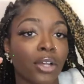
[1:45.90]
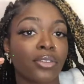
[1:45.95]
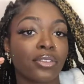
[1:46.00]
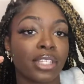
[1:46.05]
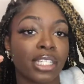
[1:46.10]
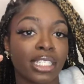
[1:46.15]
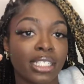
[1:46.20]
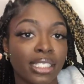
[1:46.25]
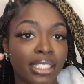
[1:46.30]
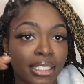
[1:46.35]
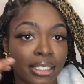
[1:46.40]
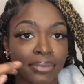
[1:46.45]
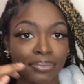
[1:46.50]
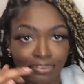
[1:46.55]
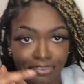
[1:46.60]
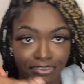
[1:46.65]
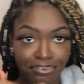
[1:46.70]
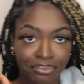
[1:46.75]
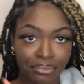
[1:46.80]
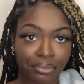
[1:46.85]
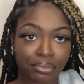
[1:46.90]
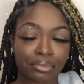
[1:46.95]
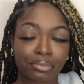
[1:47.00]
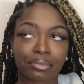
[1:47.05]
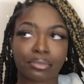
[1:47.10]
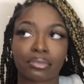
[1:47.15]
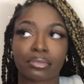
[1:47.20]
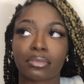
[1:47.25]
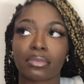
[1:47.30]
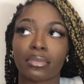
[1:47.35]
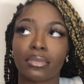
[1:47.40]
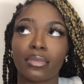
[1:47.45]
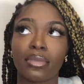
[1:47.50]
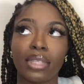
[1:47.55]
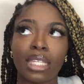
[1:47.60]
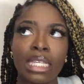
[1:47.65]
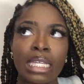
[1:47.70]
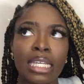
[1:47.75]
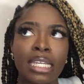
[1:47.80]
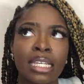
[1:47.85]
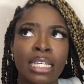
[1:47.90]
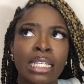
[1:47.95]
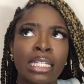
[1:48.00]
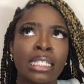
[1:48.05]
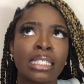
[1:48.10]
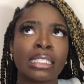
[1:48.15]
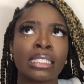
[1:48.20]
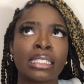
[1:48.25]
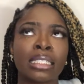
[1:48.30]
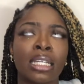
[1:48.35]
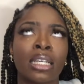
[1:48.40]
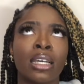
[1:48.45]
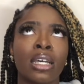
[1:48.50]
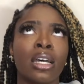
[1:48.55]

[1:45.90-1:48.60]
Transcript: this is